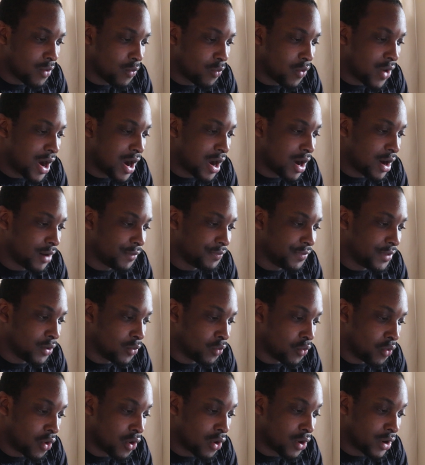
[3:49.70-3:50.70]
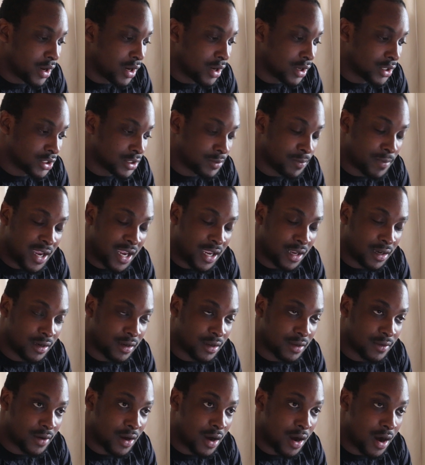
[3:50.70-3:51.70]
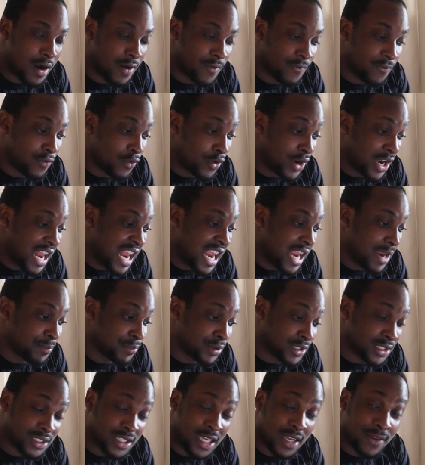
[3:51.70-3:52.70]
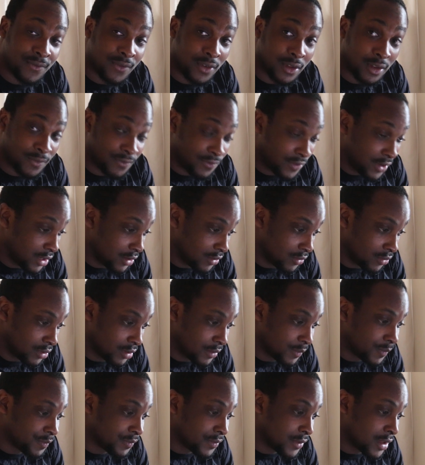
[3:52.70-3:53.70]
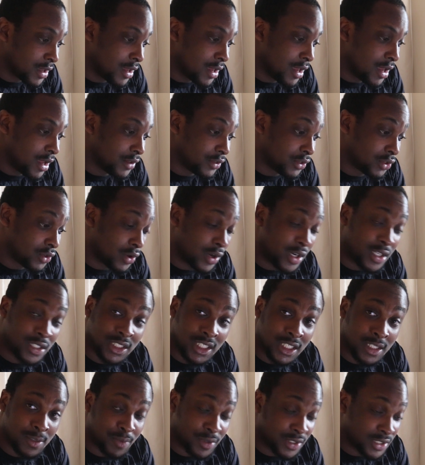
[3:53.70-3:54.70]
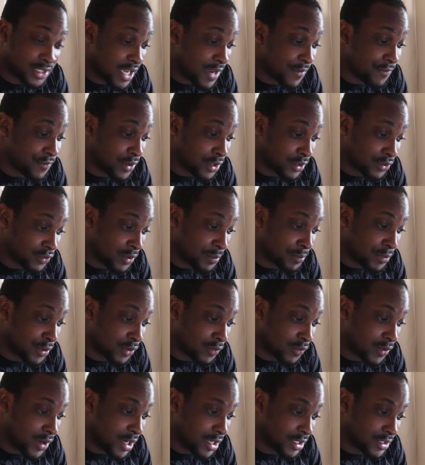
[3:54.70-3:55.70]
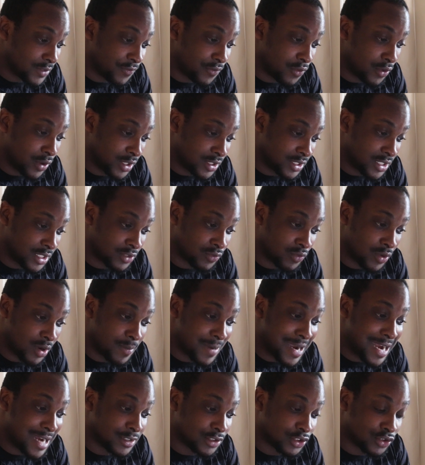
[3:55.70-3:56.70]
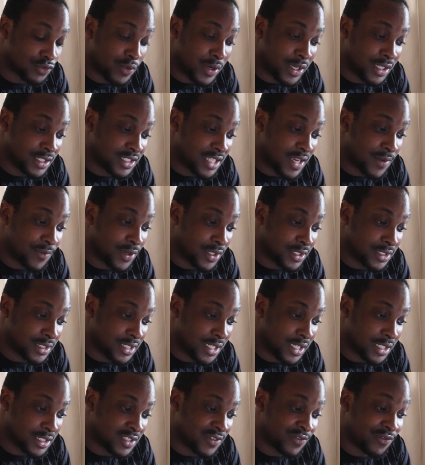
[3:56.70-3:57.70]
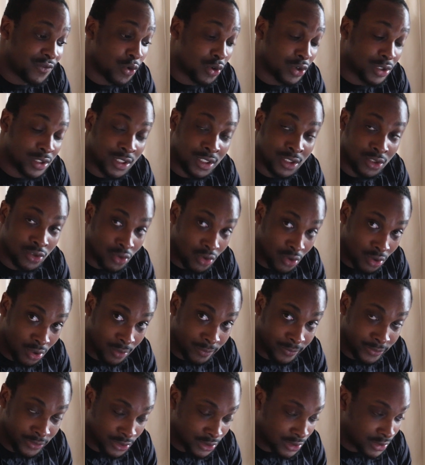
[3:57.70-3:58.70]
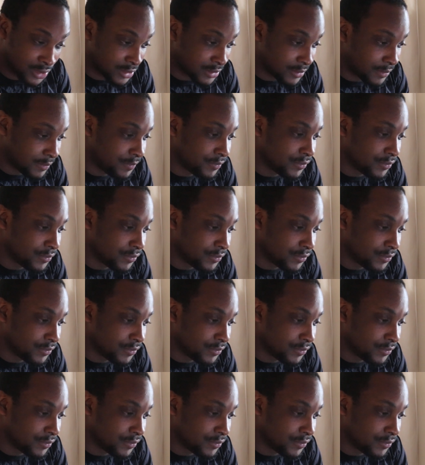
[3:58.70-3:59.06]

while the Warriors made 48% uh, from the field, 36% from the three-point range, 46 rebounds, 27 assists, 14 turnovers.